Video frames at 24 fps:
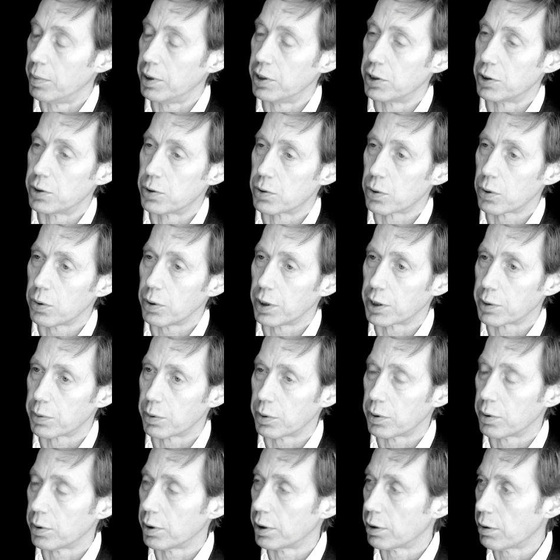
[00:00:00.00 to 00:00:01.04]
His drawings
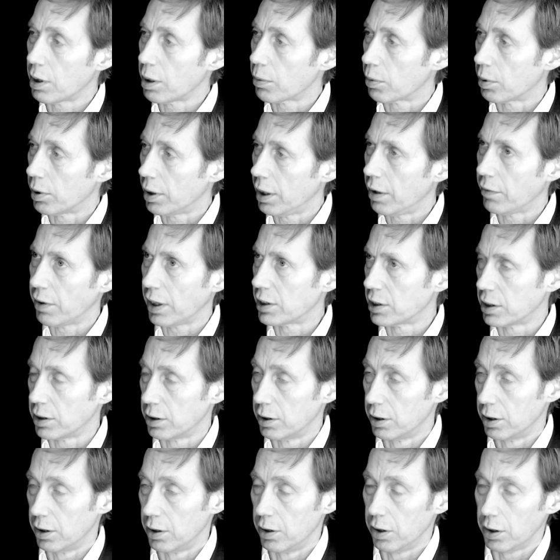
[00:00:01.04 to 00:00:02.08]
were incredible. I have
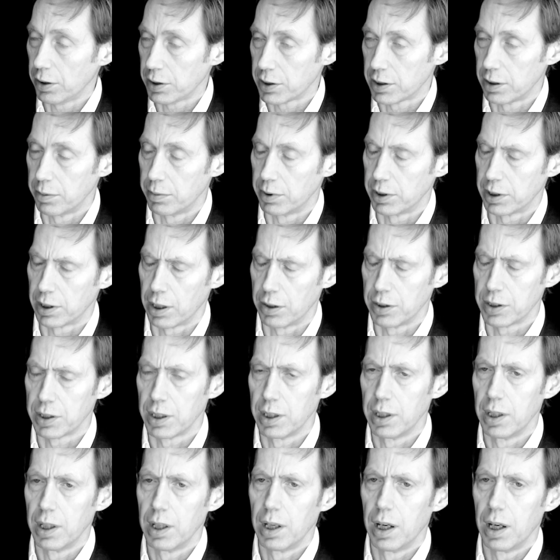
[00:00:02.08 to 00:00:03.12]
actually lots of them as it goes.